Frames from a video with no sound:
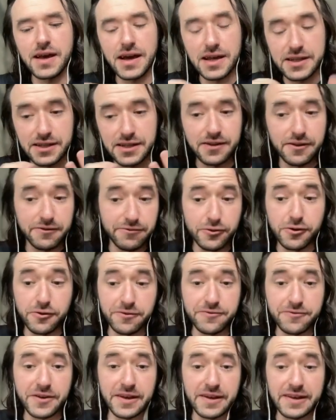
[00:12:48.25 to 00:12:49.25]
And then the
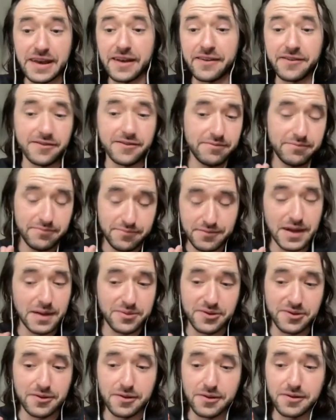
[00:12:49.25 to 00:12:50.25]
4th thing, yes,
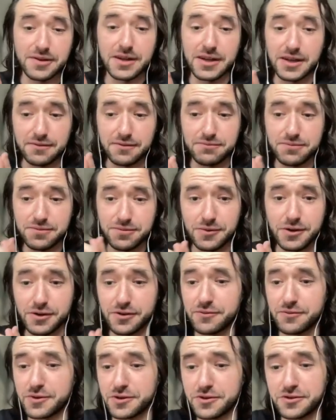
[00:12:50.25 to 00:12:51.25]
absolutely, what
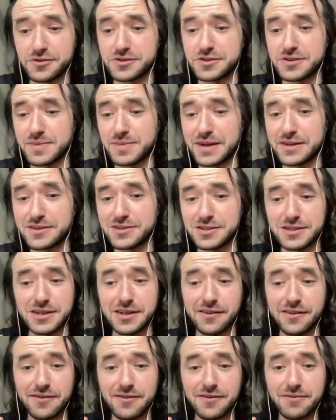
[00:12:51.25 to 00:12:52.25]
you just mentioned
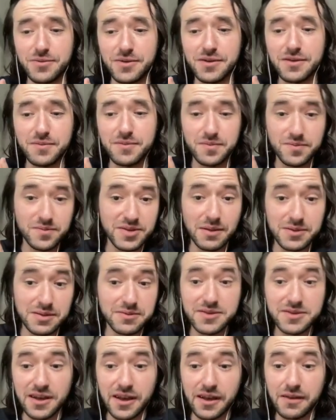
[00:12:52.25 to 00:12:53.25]
is
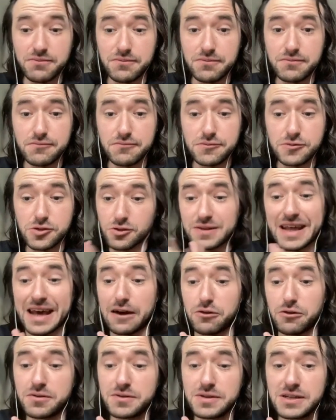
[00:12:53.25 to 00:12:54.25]
sometimes say not
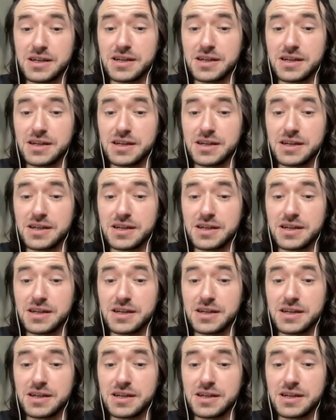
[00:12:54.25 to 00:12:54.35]
now.